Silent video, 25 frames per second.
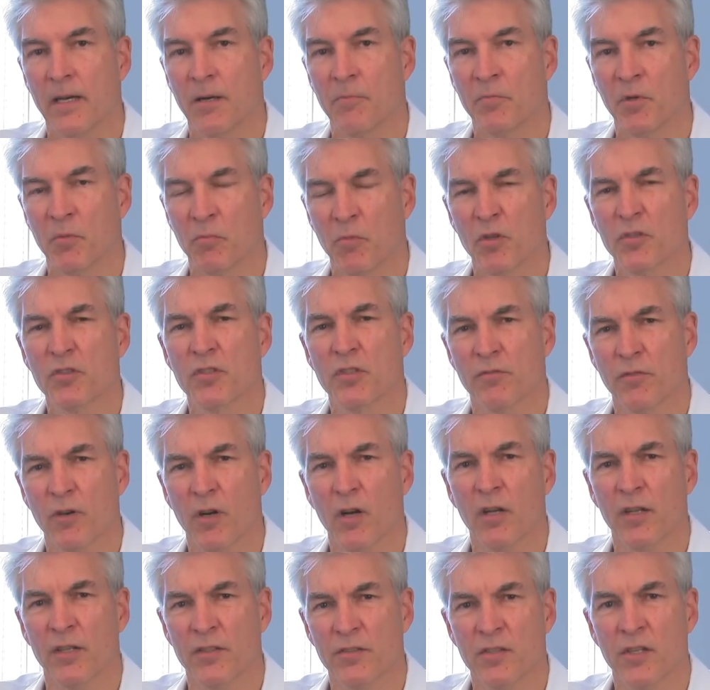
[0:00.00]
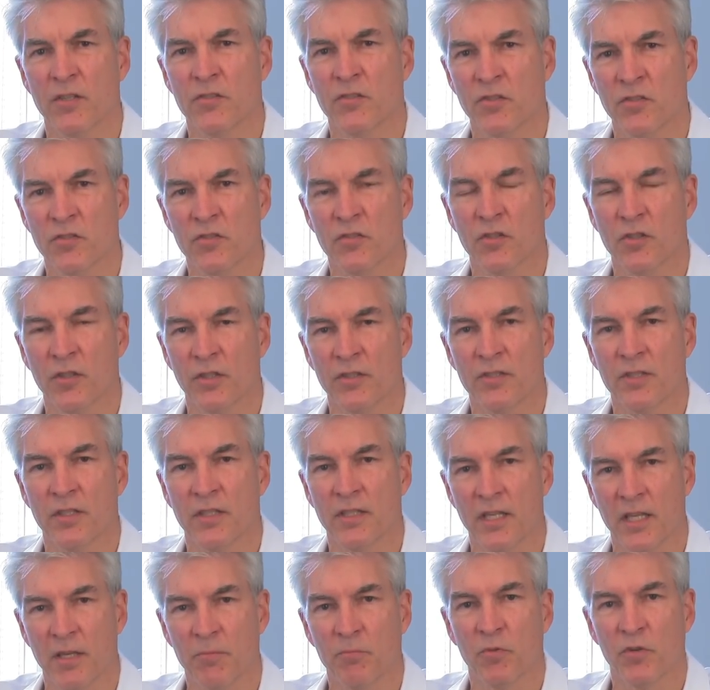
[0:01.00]
But most of all, it's just good to
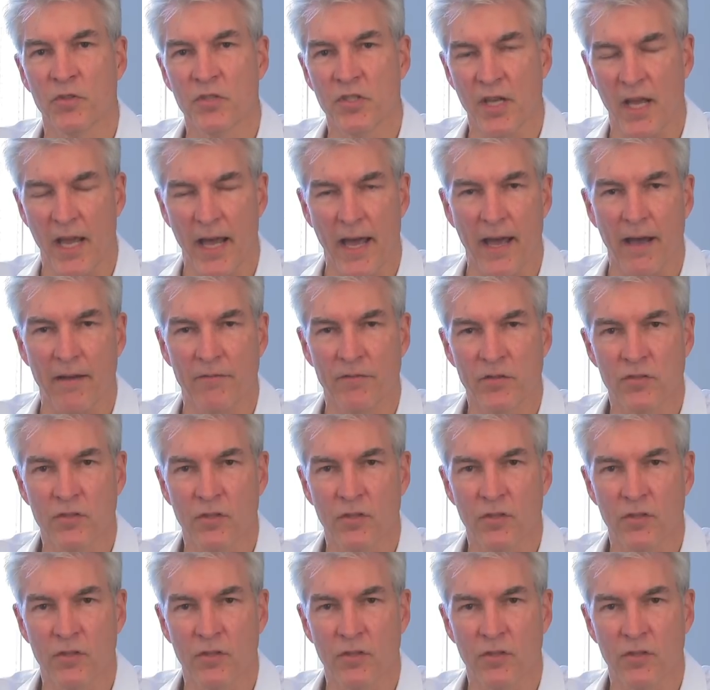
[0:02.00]
keep what you have.